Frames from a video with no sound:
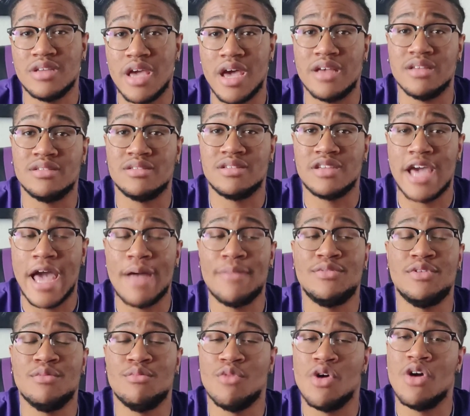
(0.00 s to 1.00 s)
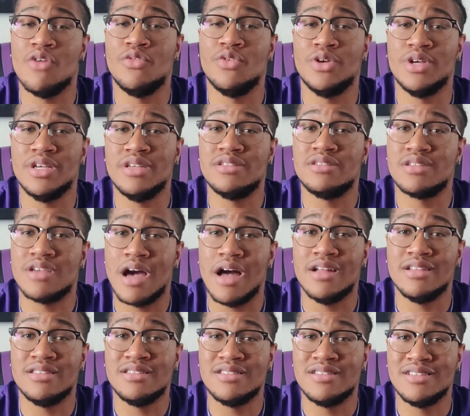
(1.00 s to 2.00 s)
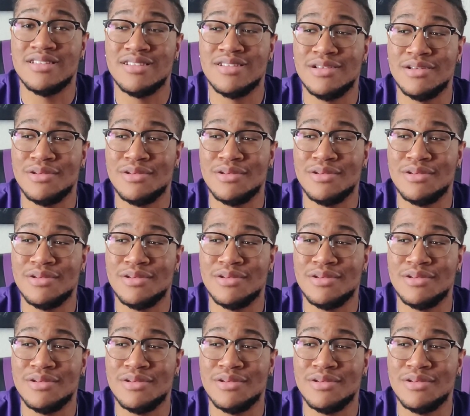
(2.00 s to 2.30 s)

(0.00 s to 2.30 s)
Yes, Captain Marvel is Scott's